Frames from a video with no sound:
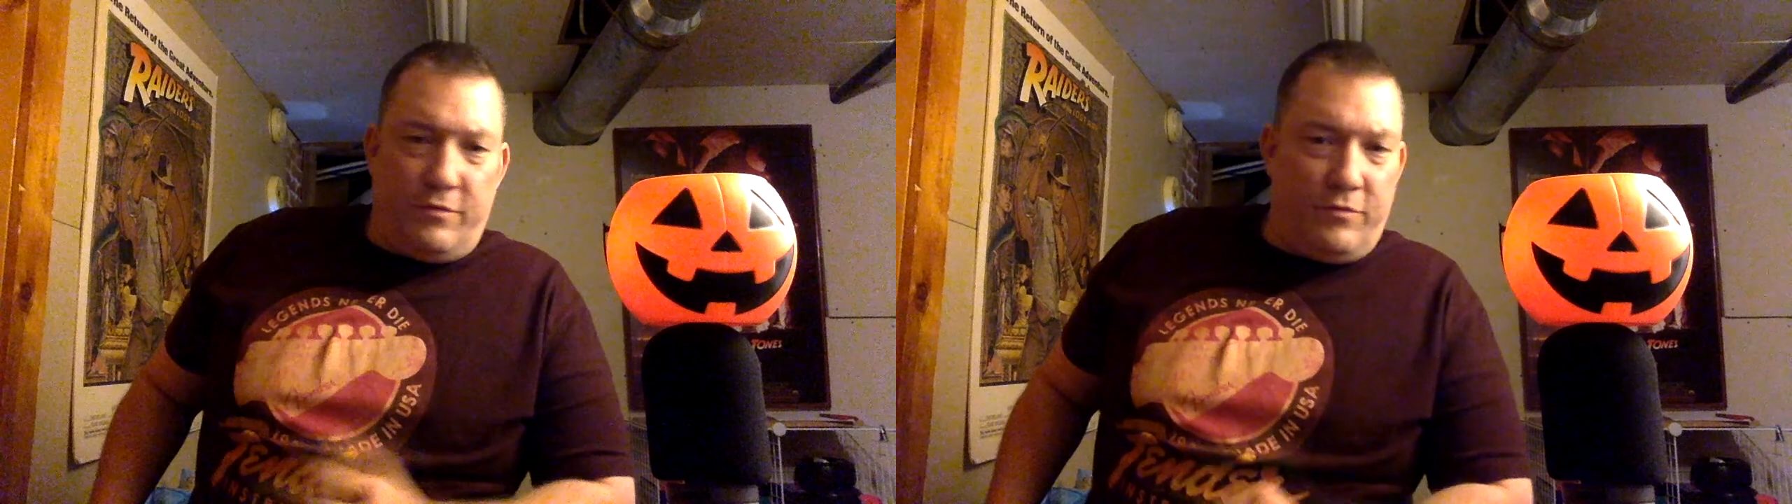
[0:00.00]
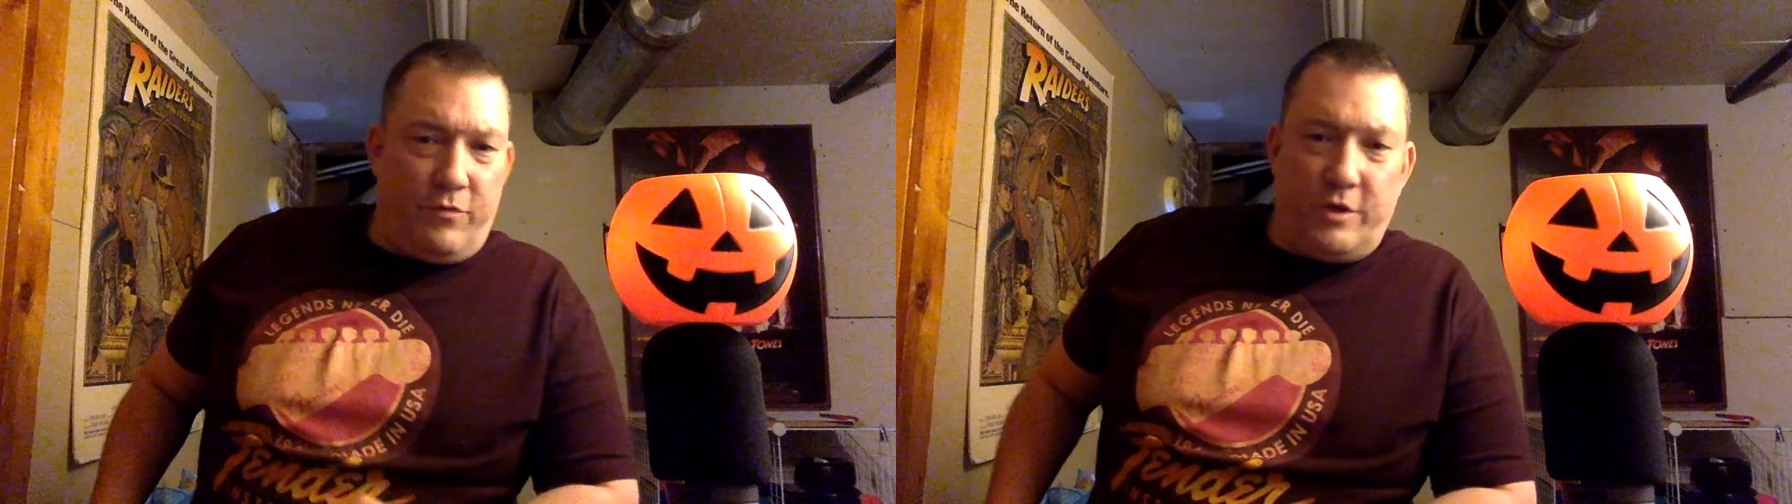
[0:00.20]

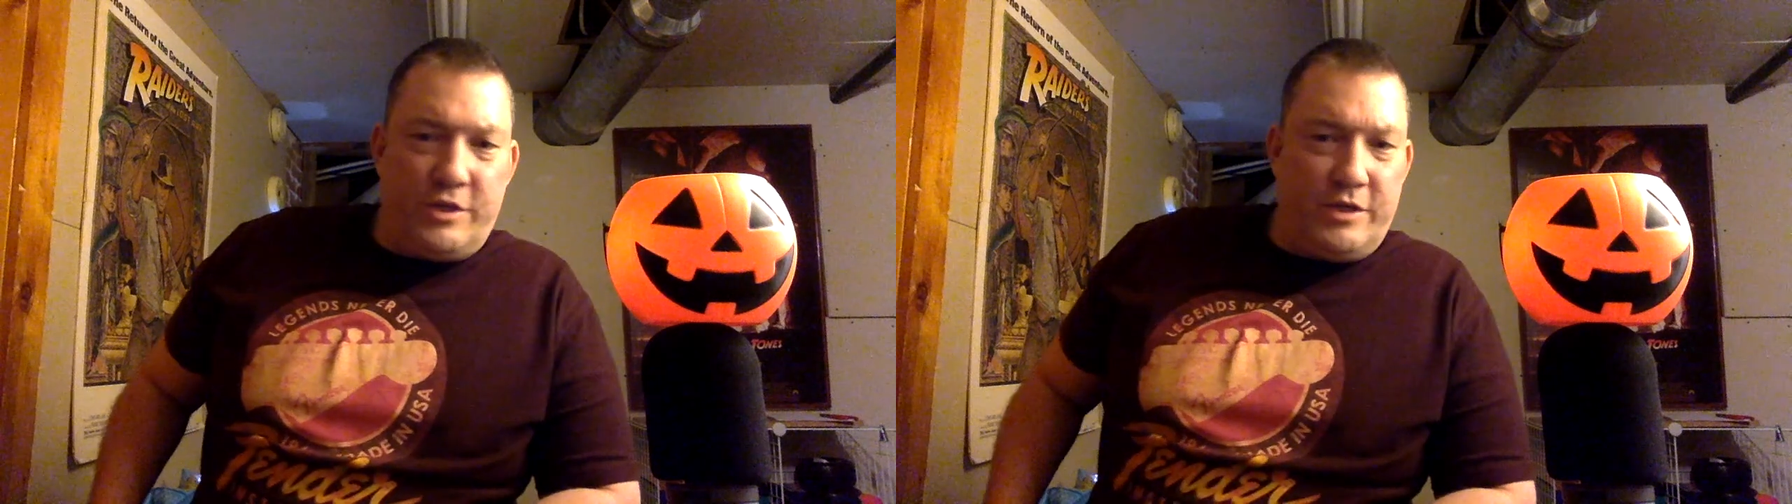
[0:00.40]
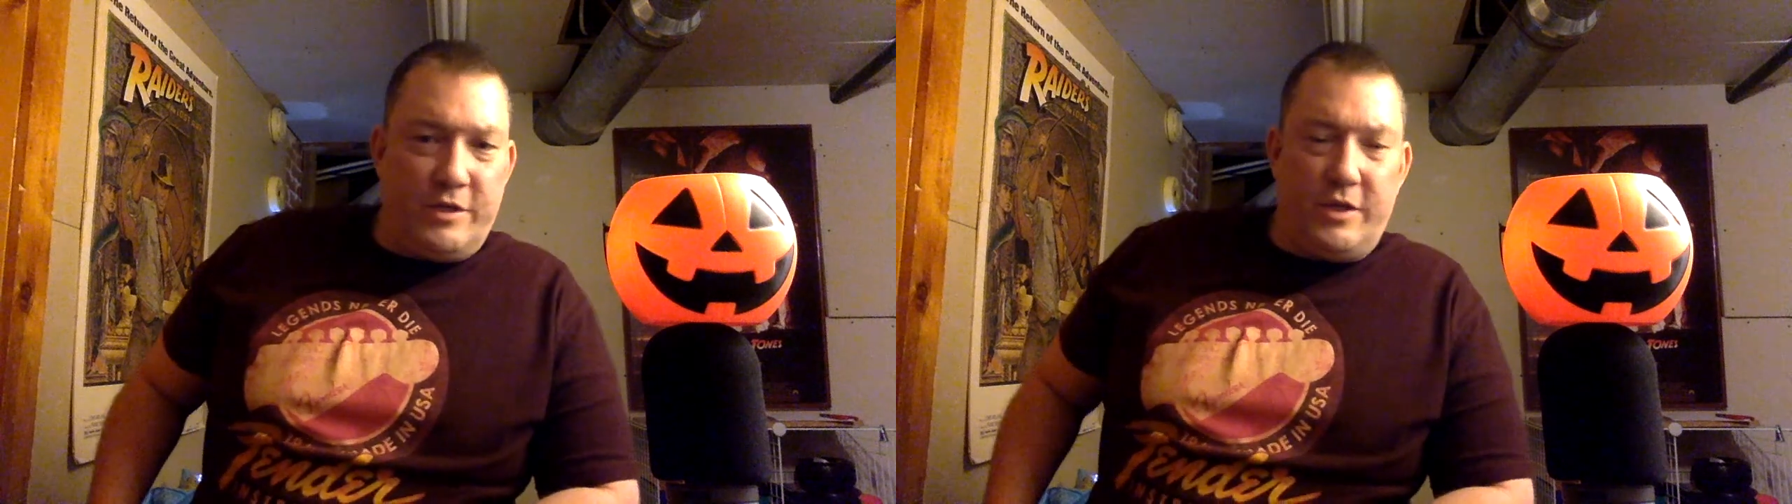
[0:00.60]

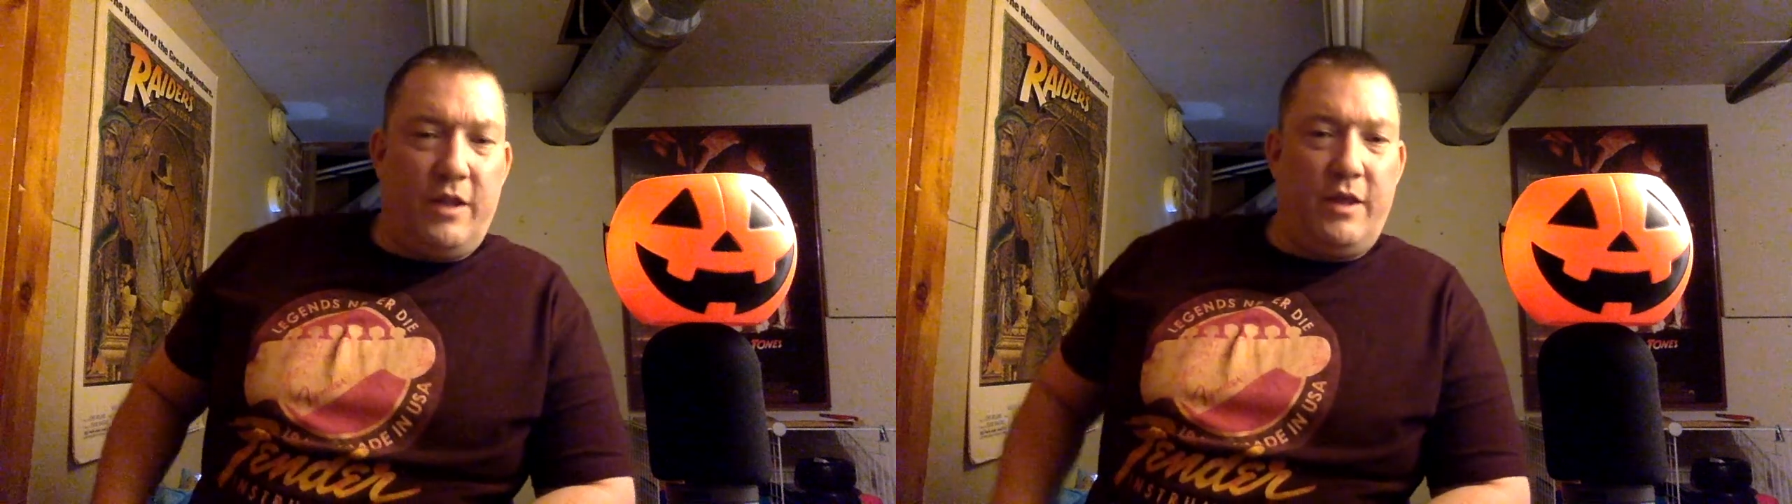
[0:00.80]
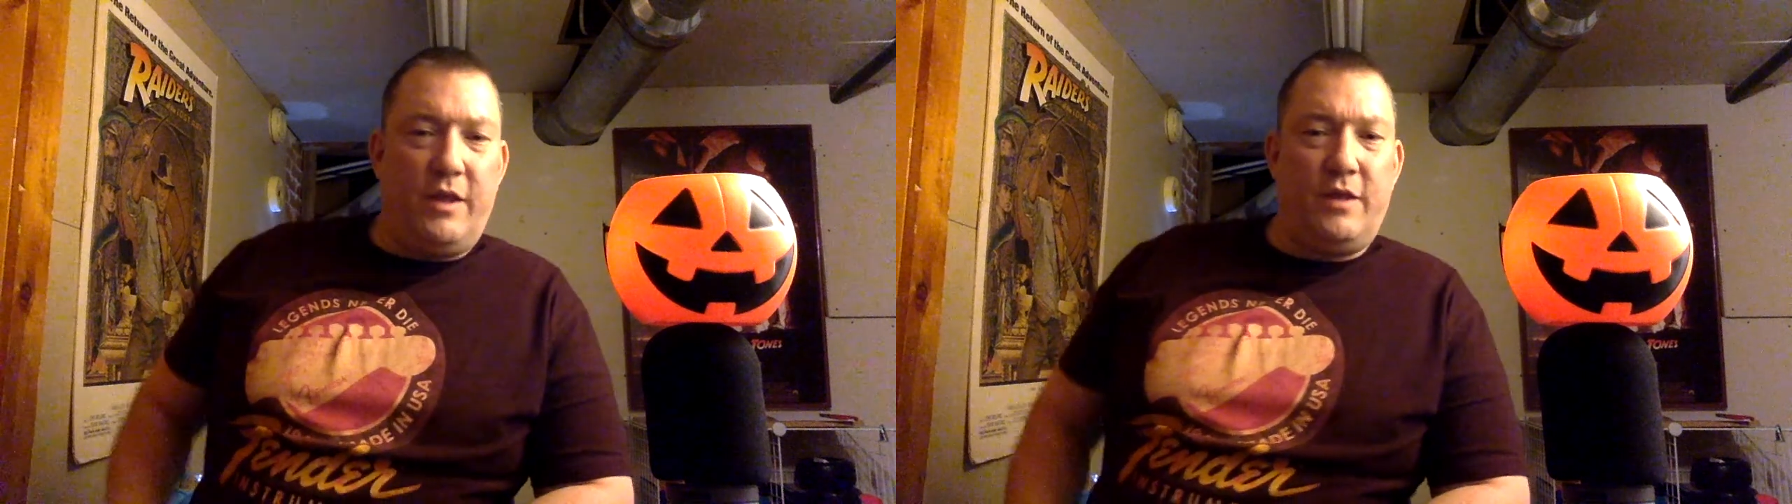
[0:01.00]
fortune
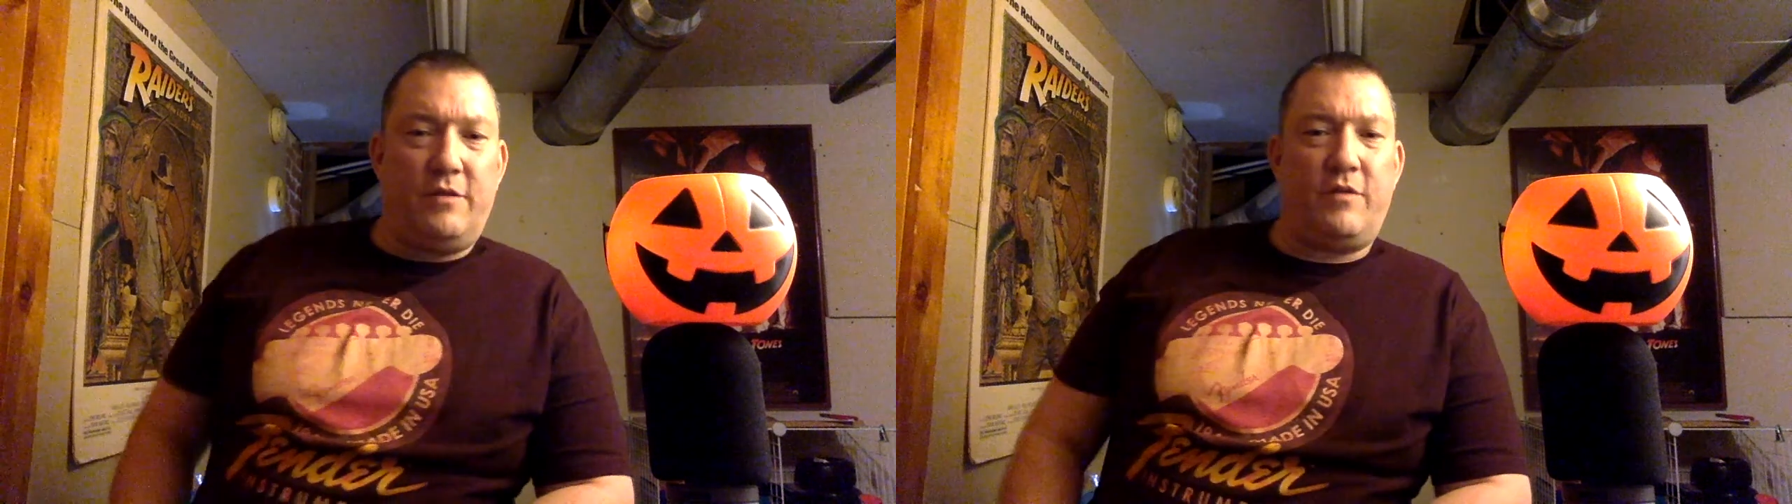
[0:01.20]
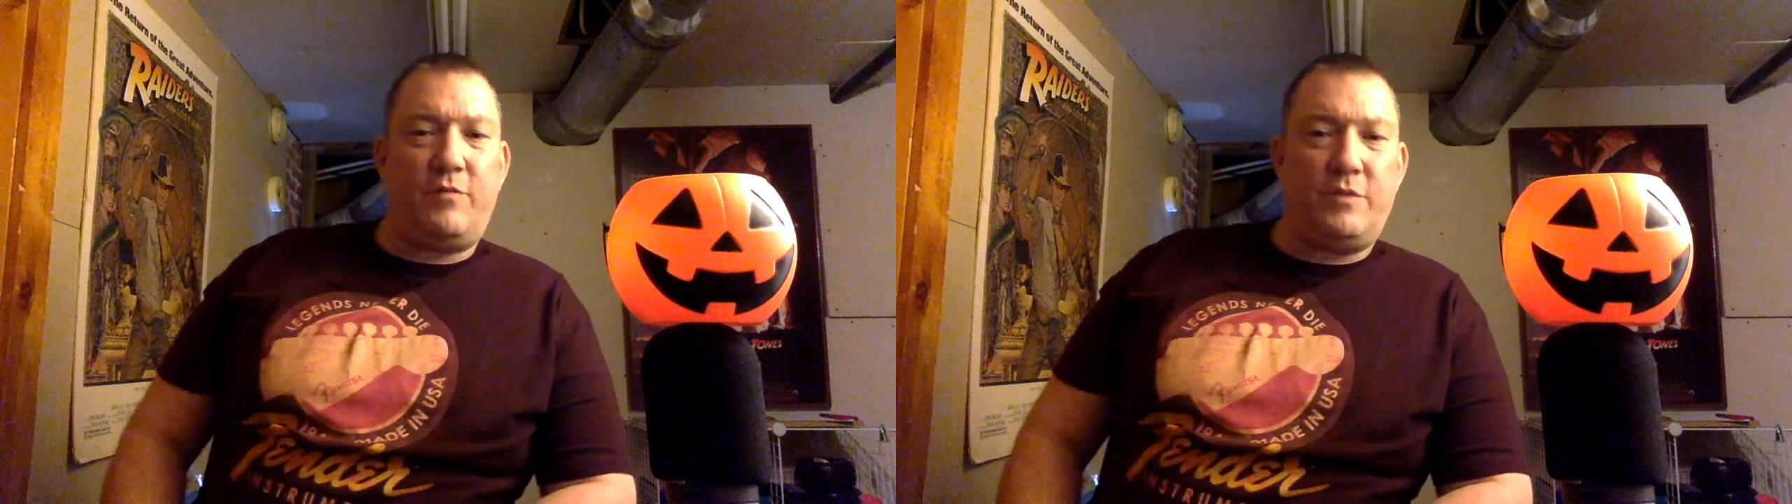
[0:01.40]
telling and stuff,